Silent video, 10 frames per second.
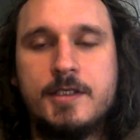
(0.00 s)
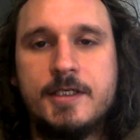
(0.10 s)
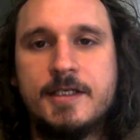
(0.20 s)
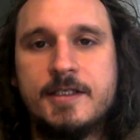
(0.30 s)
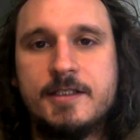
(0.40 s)
did
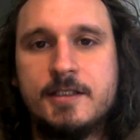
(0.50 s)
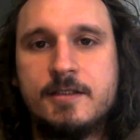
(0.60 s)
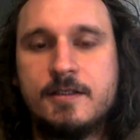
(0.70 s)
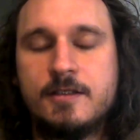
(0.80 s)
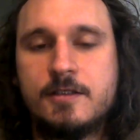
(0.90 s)
get the sense
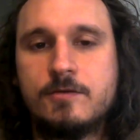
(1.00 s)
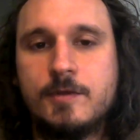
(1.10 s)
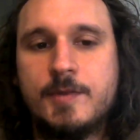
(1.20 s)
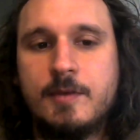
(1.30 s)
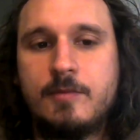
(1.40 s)
that this
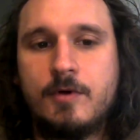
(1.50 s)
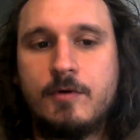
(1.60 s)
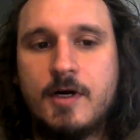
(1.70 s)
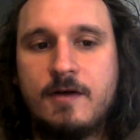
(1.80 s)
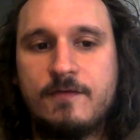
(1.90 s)
group that
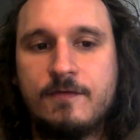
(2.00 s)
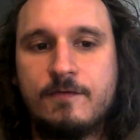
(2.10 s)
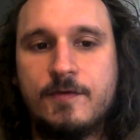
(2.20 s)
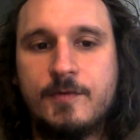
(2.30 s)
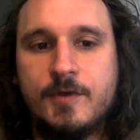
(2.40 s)
broke off
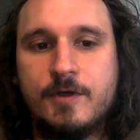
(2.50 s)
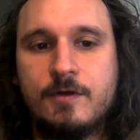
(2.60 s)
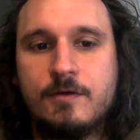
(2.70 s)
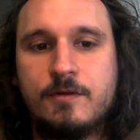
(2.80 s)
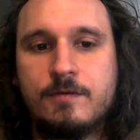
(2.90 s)
from the
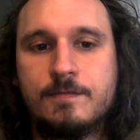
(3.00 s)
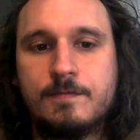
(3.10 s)
Earth